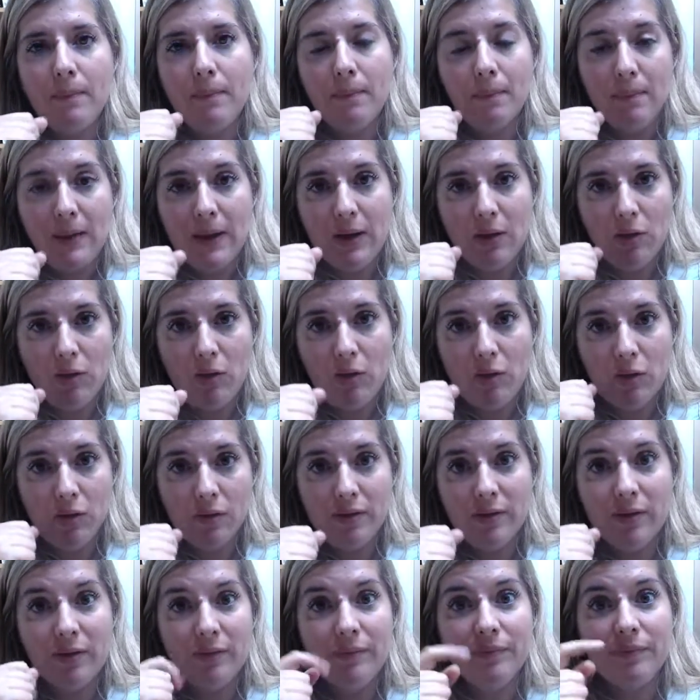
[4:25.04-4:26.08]

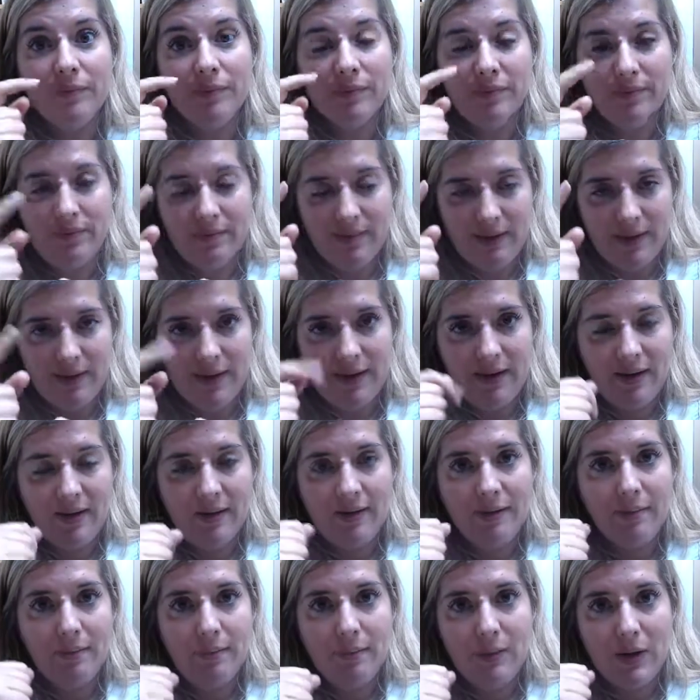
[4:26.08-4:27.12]
Because, and then
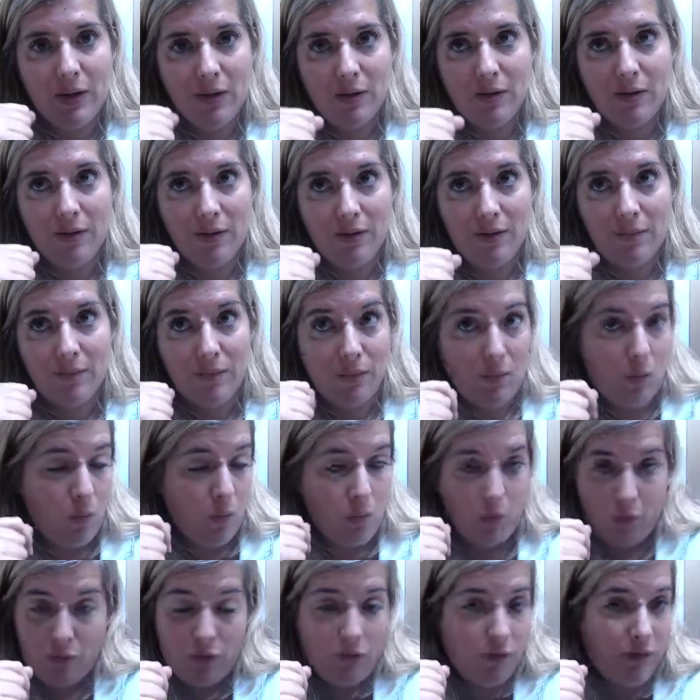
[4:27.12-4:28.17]

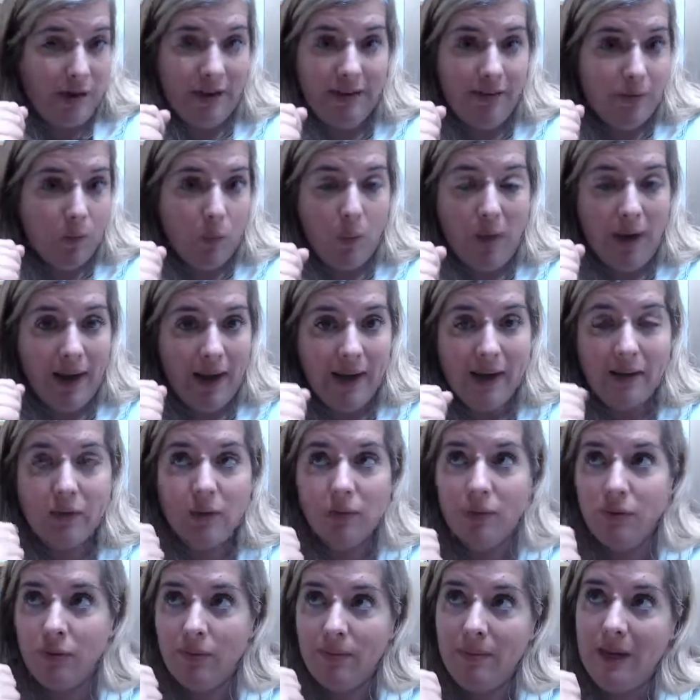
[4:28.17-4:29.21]
the reason why. So
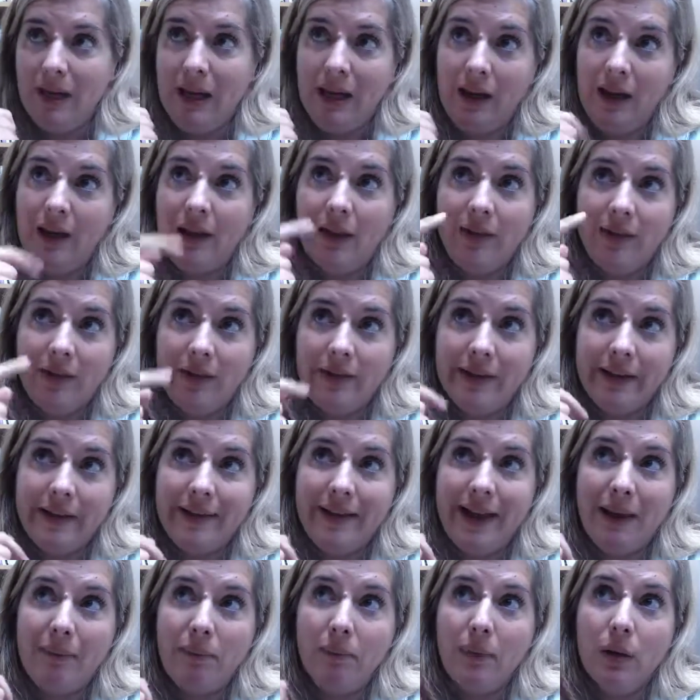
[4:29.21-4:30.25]
for me, in this
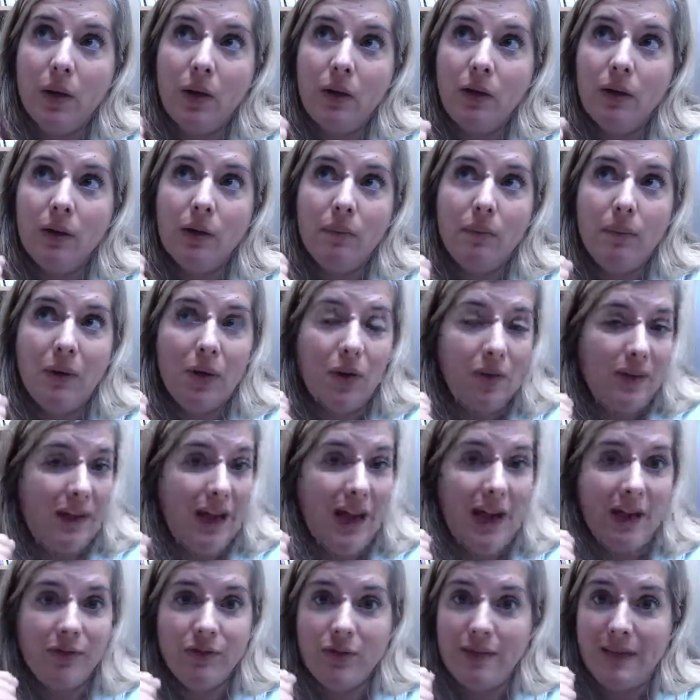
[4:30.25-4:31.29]
example, because I
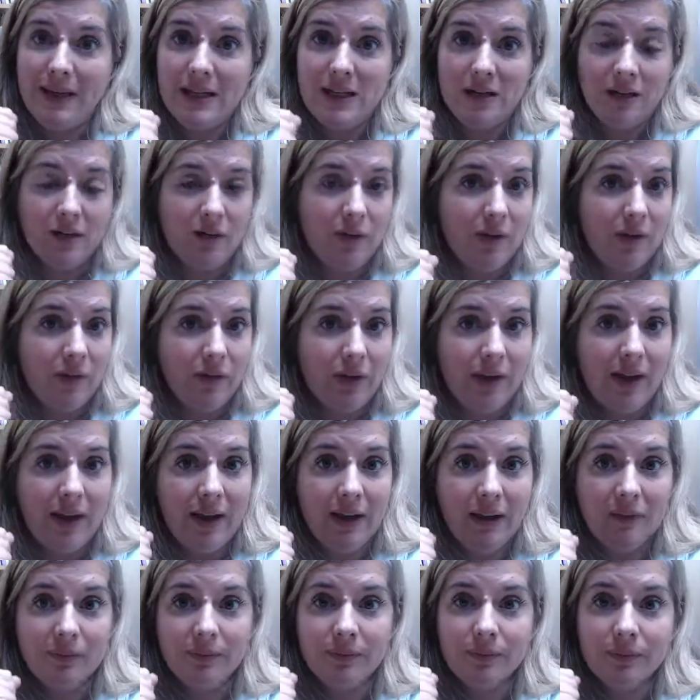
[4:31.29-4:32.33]
have to make dinner every night,